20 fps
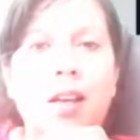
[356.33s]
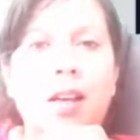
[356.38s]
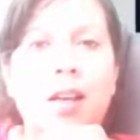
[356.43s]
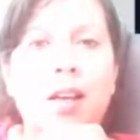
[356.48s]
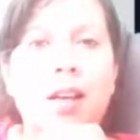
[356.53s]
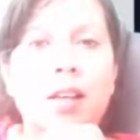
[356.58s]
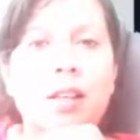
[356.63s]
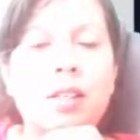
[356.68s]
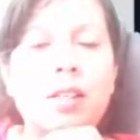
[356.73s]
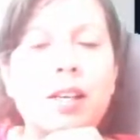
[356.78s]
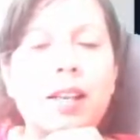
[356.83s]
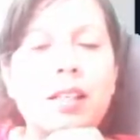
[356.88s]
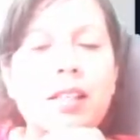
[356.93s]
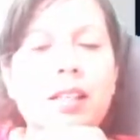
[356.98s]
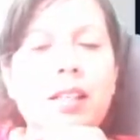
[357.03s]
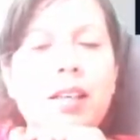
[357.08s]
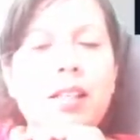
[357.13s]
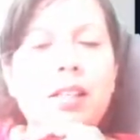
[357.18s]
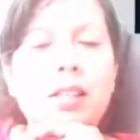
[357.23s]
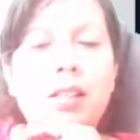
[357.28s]
So let's
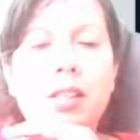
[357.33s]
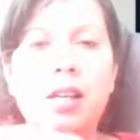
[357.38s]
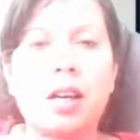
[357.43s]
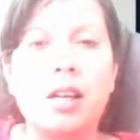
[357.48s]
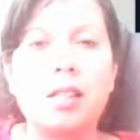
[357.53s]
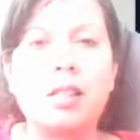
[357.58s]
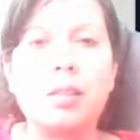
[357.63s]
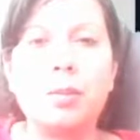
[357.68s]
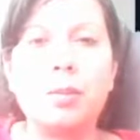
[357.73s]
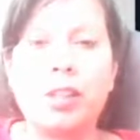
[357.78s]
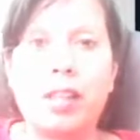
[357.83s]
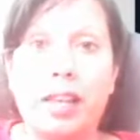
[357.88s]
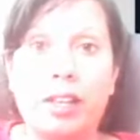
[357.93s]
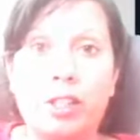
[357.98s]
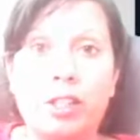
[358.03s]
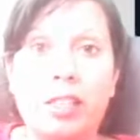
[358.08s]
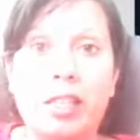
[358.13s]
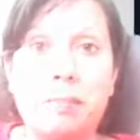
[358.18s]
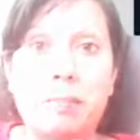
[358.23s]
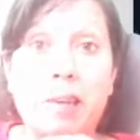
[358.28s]
get started with
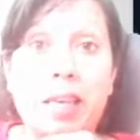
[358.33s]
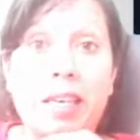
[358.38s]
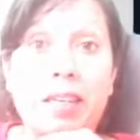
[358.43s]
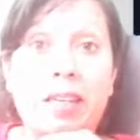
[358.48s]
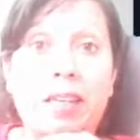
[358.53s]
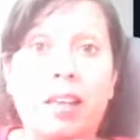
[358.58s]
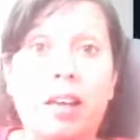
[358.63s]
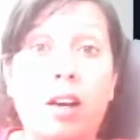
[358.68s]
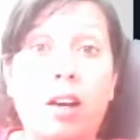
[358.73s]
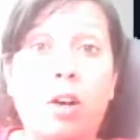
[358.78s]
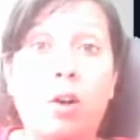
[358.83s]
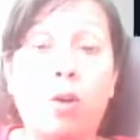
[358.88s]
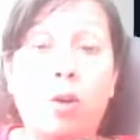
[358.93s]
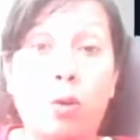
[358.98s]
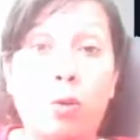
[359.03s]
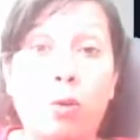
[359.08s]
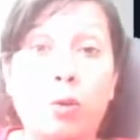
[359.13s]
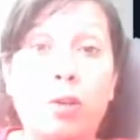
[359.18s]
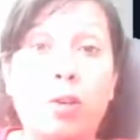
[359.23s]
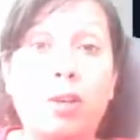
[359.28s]
actually making our
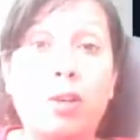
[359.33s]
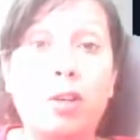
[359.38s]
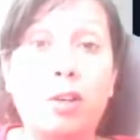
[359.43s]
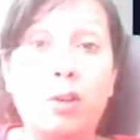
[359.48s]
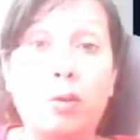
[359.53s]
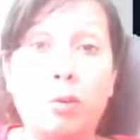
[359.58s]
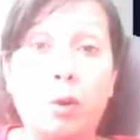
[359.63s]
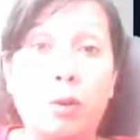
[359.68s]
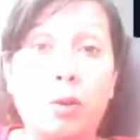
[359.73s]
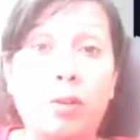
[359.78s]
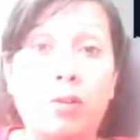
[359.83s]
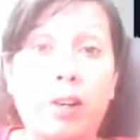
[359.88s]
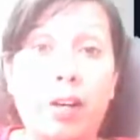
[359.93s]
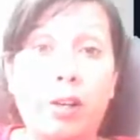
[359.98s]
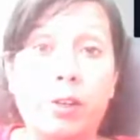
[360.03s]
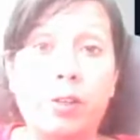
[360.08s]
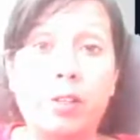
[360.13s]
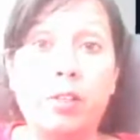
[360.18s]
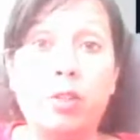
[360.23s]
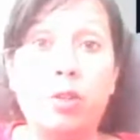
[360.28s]
own
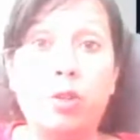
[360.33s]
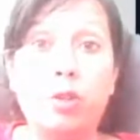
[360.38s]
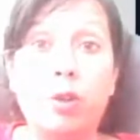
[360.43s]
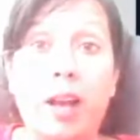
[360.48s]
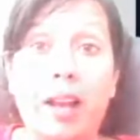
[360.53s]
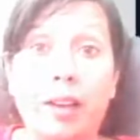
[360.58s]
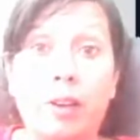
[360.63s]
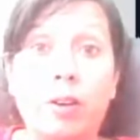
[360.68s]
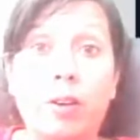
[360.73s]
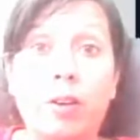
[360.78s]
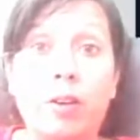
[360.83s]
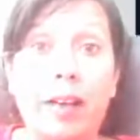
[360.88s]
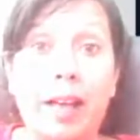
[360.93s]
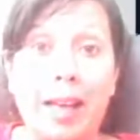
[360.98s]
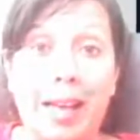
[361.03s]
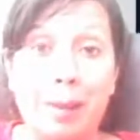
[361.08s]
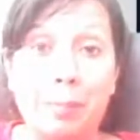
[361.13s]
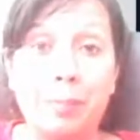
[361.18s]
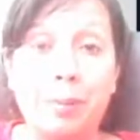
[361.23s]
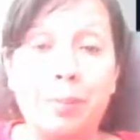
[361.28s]
coronavirus tracker
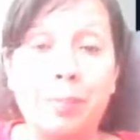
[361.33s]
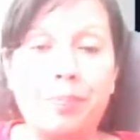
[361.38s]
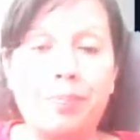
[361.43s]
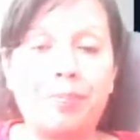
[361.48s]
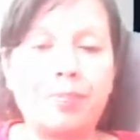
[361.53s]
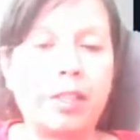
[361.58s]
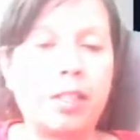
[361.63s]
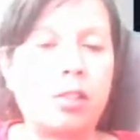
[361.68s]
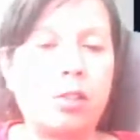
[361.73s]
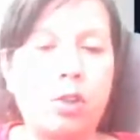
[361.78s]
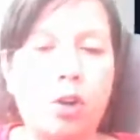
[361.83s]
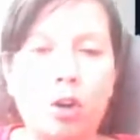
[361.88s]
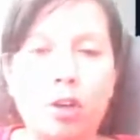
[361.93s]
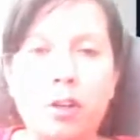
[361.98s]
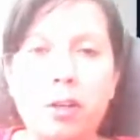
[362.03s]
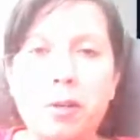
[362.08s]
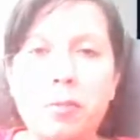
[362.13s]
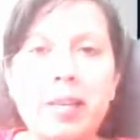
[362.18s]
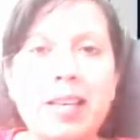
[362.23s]
app. It's not going to be